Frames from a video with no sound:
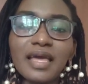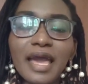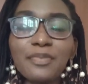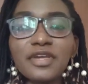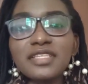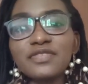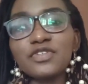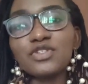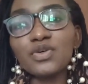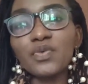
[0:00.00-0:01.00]
I pray this
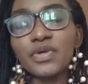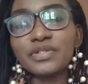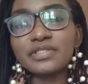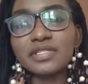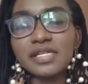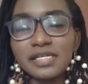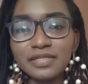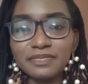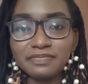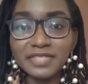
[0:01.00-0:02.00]
video will
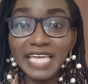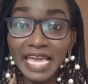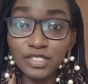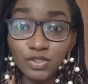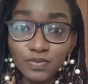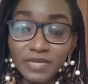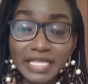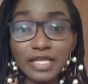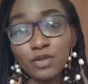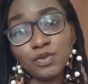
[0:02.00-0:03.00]
guide you and
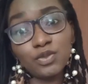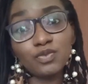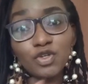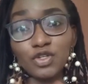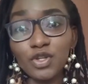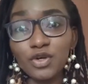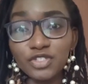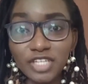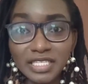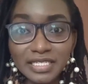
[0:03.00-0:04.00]
help you on your lock
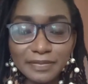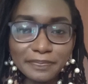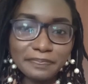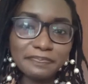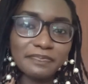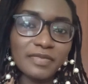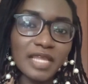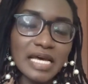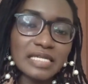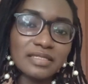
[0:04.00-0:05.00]
journey.
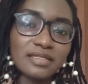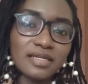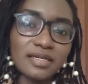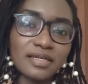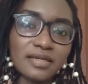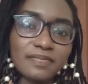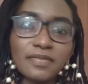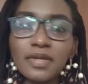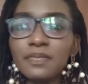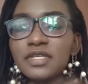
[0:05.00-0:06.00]
And
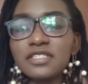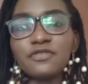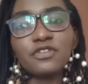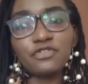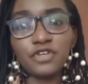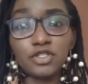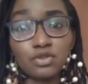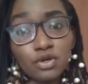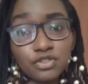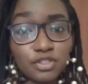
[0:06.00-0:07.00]
please feel free to
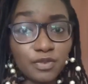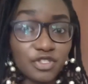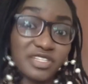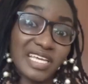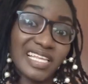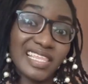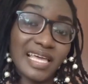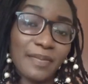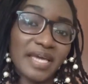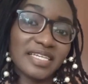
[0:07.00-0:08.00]
contribute on anything I
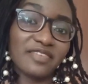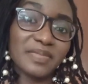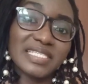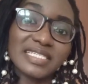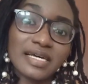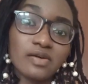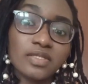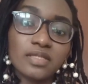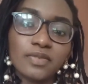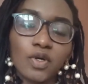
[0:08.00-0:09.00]
might have missed out
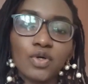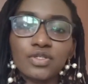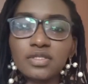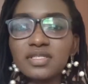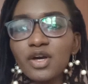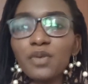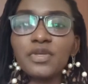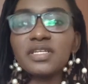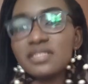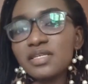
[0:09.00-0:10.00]
because it's a
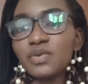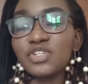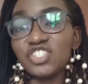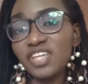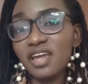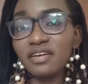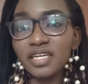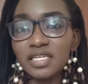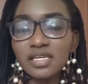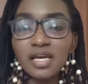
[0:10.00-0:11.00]
community. We're
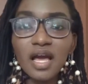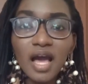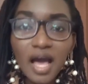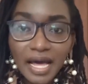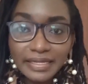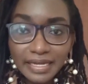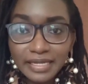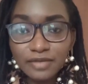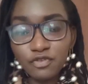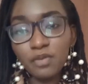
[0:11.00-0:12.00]
sharing and
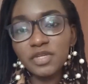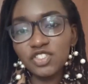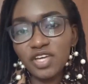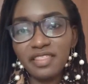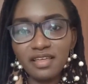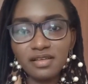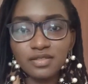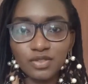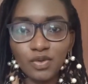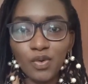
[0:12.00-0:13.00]
learning from each other.
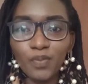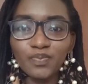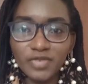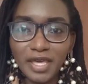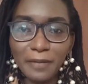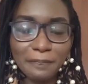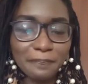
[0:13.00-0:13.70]
So, yeah.